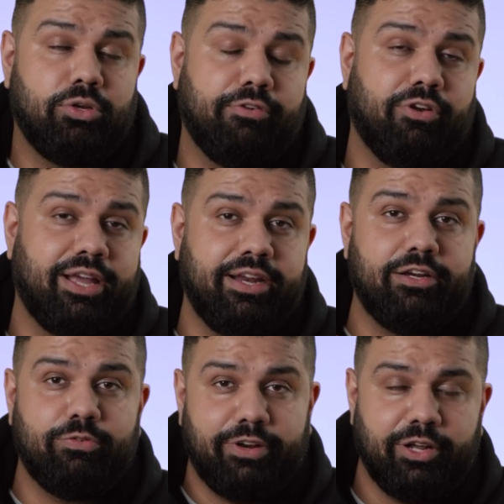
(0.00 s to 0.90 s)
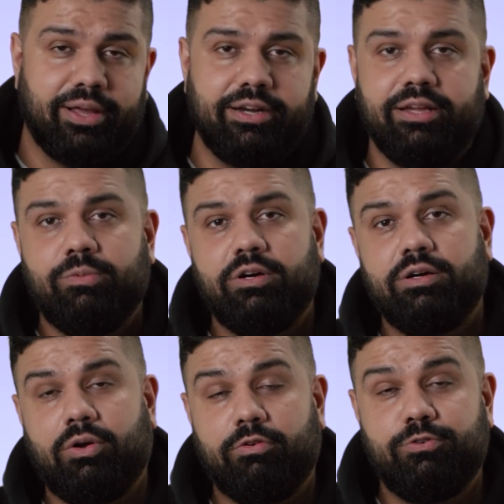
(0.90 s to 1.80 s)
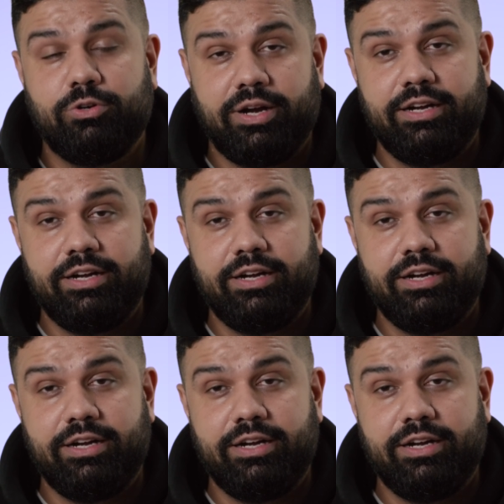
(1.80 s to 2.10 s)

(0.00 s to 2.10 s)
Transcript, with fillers: So if you're getting into video editing work or photo